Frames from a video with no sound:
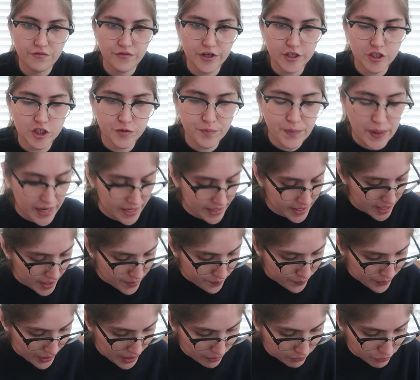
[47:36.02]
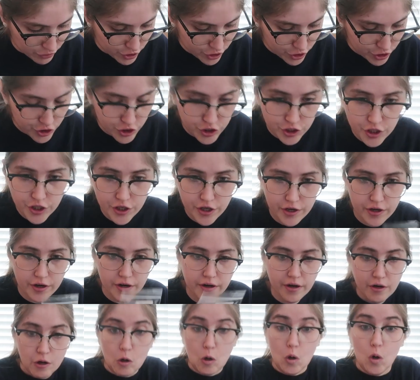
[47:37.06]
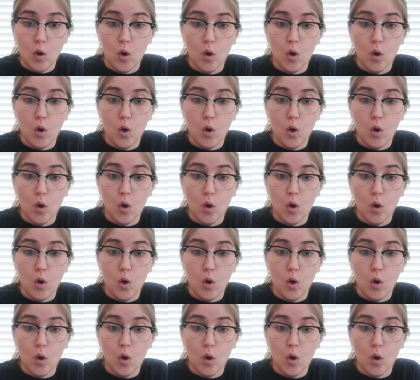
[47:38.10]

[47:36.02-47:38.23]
French baguette, brown sugar,